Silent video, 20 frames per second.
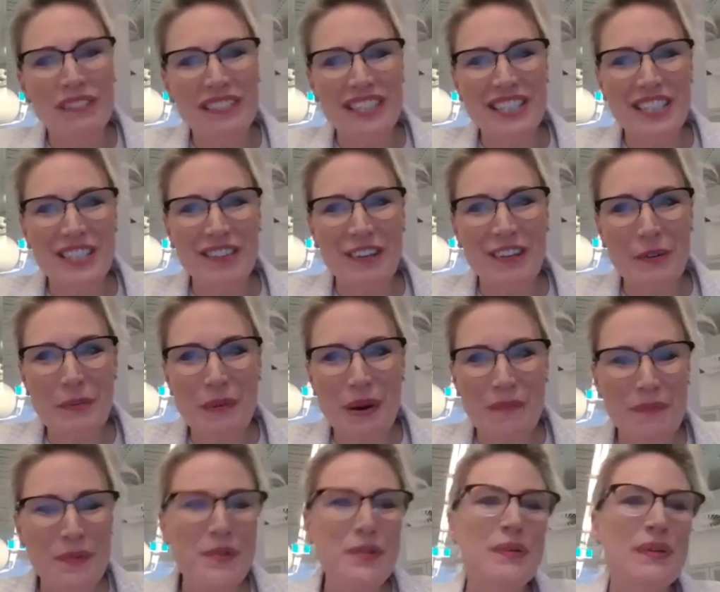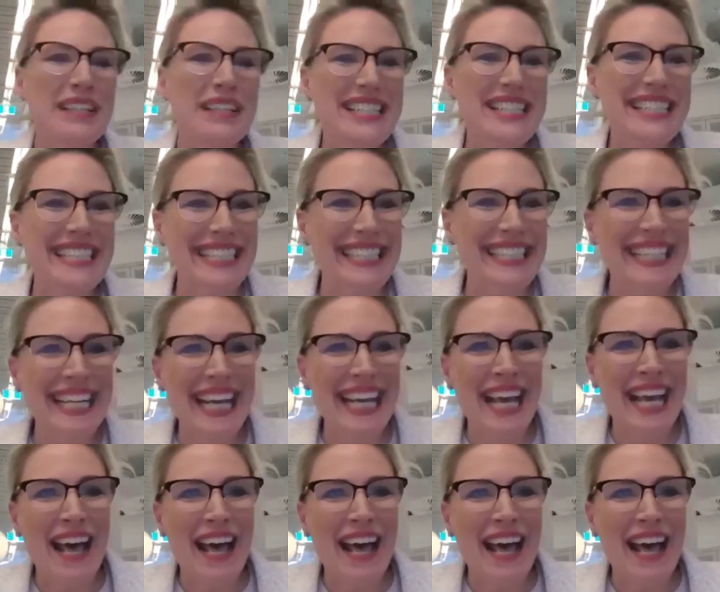And we'll just throw to one more question.